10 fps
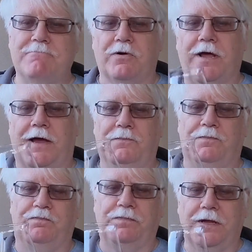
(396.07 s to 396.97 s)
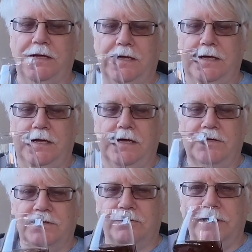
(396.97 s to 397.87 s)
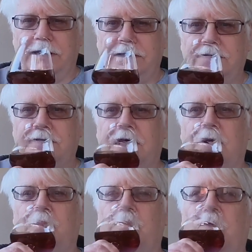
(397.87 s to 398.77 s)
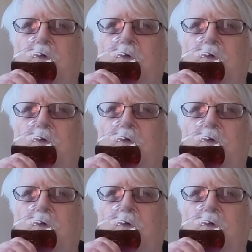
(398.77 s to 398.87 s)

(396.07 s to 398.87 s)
okay. So it is, you